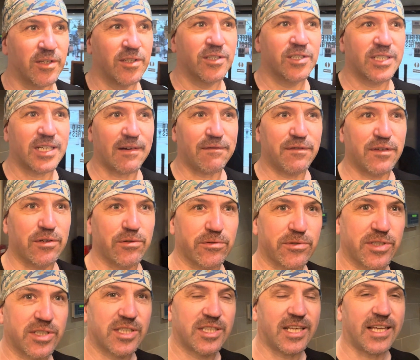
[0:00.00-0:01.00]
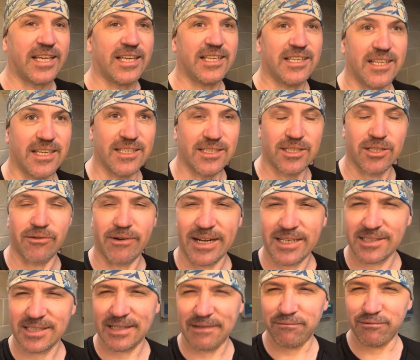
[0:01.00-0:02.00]
Sheffield City
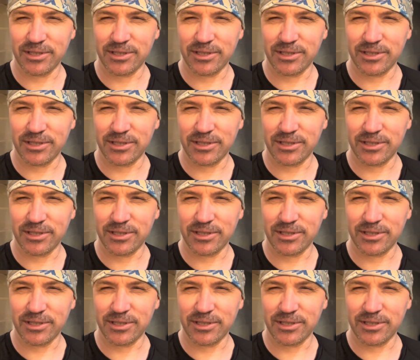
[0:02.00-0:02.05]
Interactive,